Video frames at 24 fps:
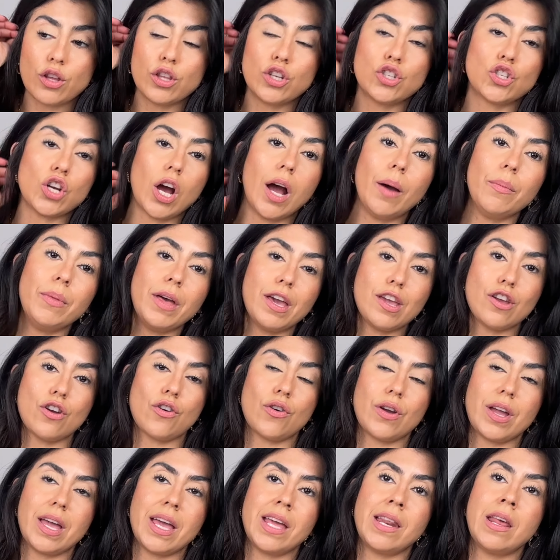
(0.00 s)
the job that you're
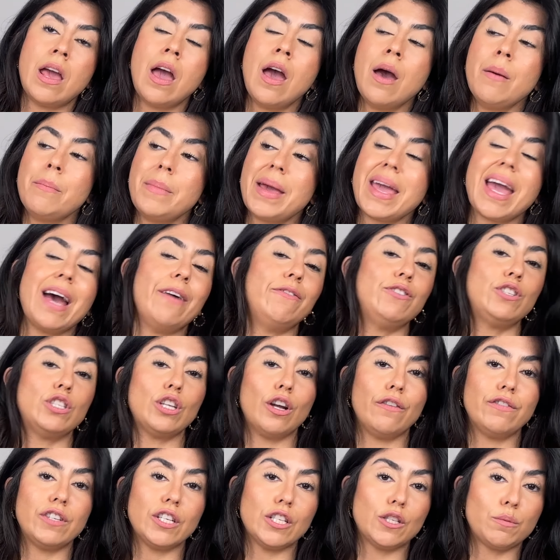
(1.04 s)
in may have
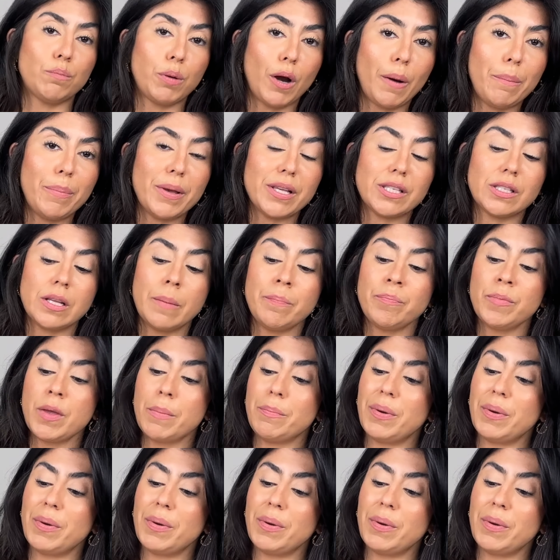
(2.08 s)
served its purpose,